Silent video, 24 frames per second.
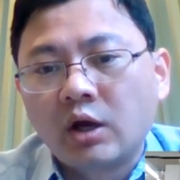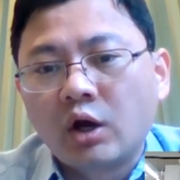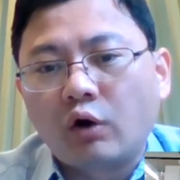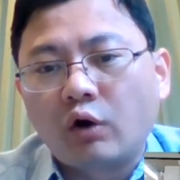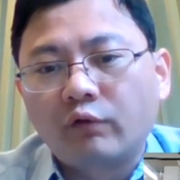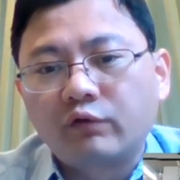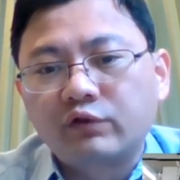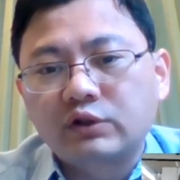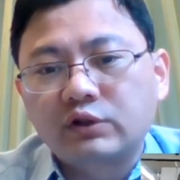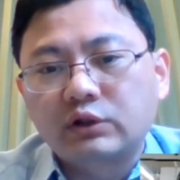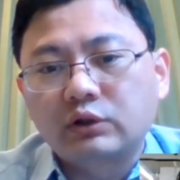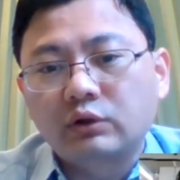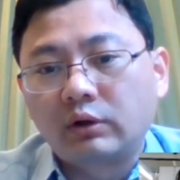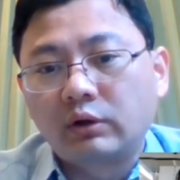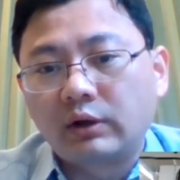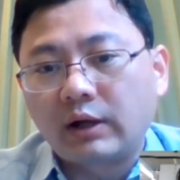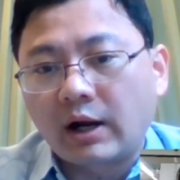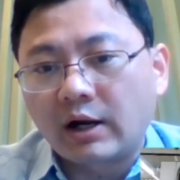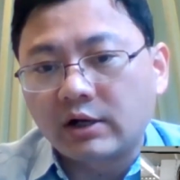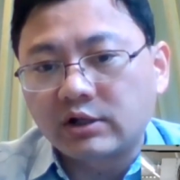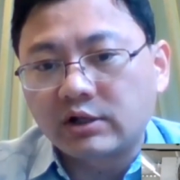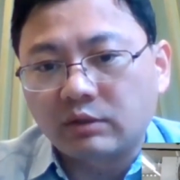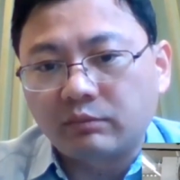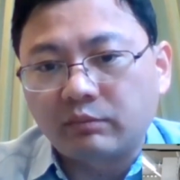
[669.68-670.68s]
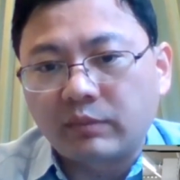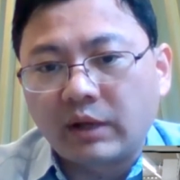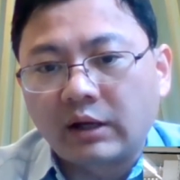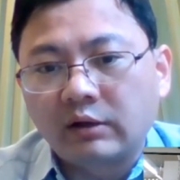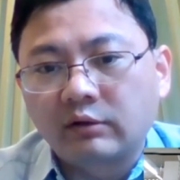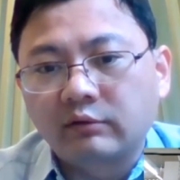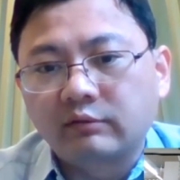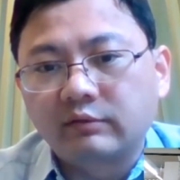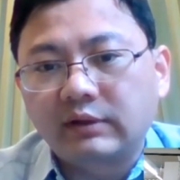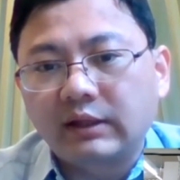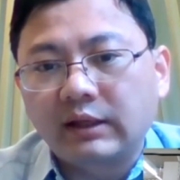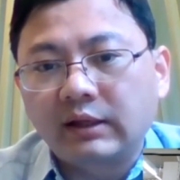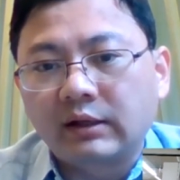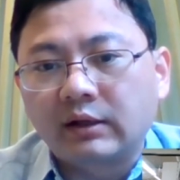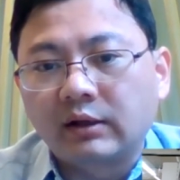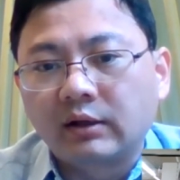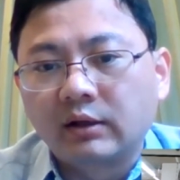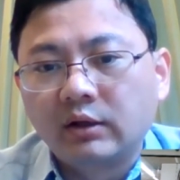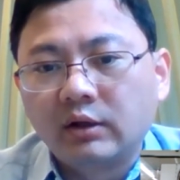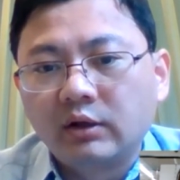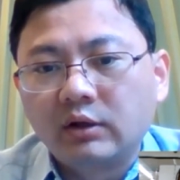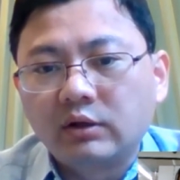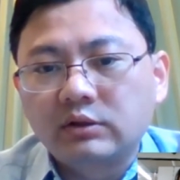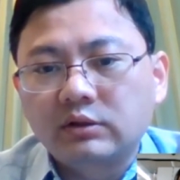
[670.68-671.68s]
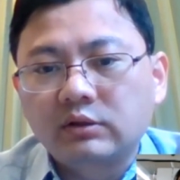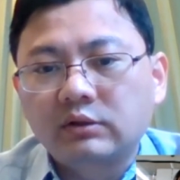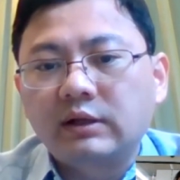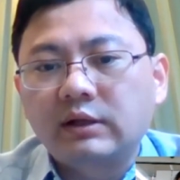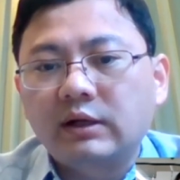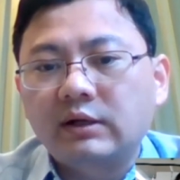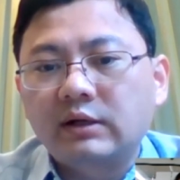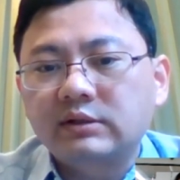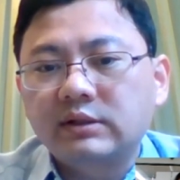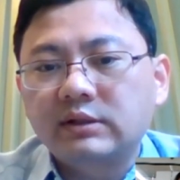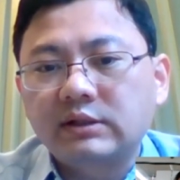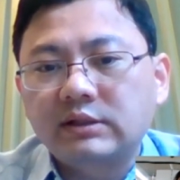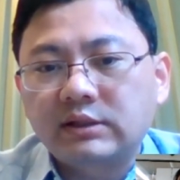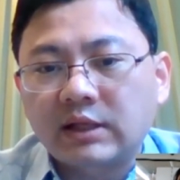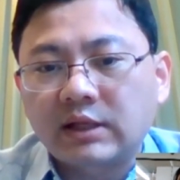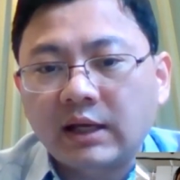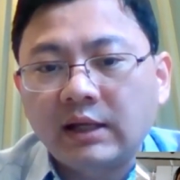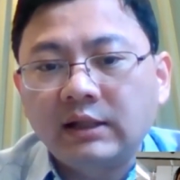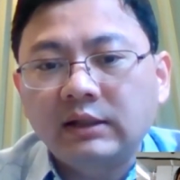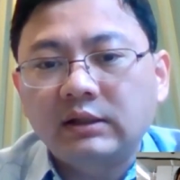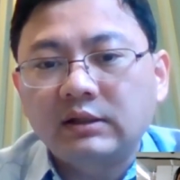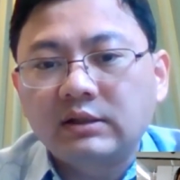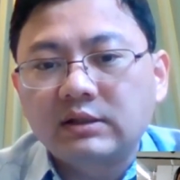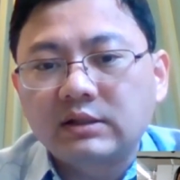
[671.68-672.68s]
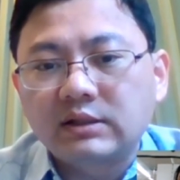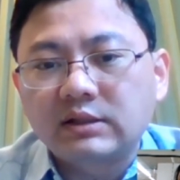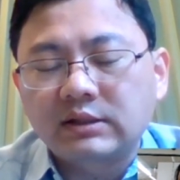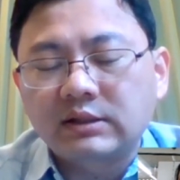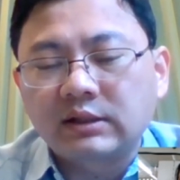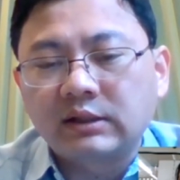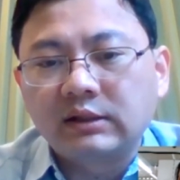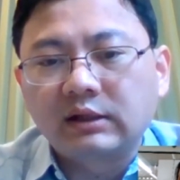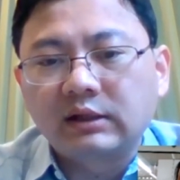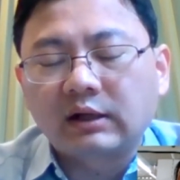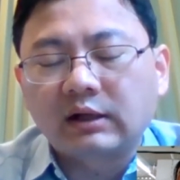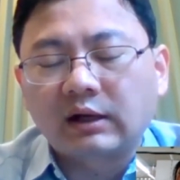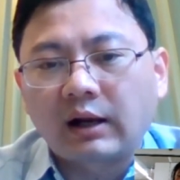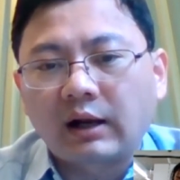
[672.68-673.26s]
of store large amount of data. So there's a tendency the